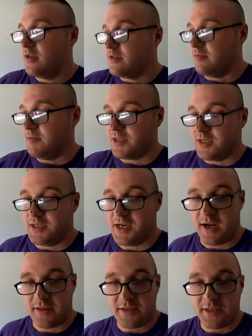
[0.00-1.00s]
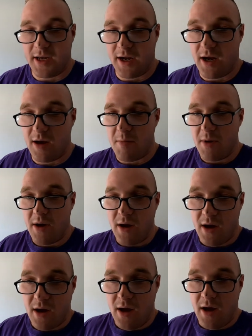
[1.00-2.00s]
so I'm just going to jack this thing up.
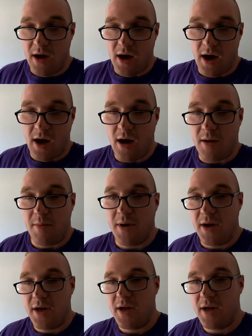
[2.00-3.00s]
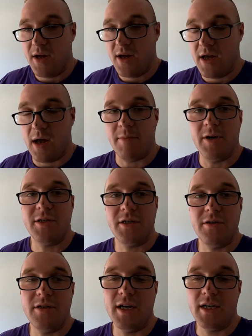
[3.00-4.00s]
I'm going to show
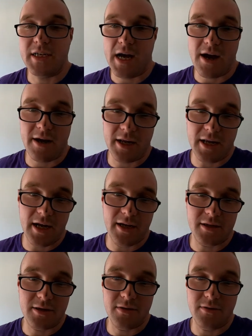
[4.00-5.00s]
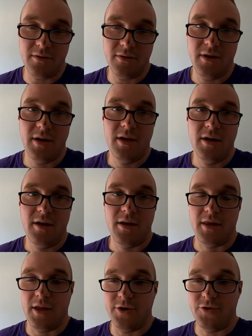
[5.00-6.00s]
you guys how to get to
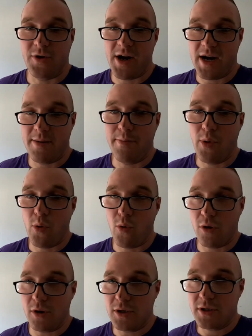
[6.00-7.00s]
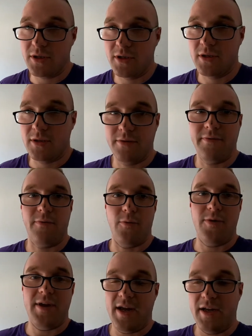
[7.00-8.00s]
the drain ports
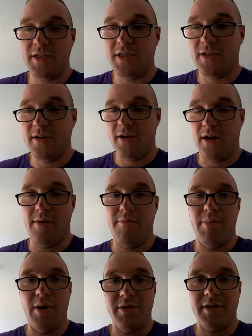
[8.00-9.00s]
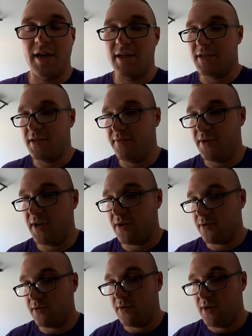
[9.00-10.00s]
for the engine on both sides of the
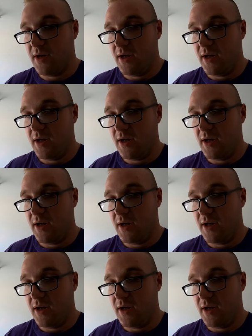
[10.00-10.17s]
vehicle,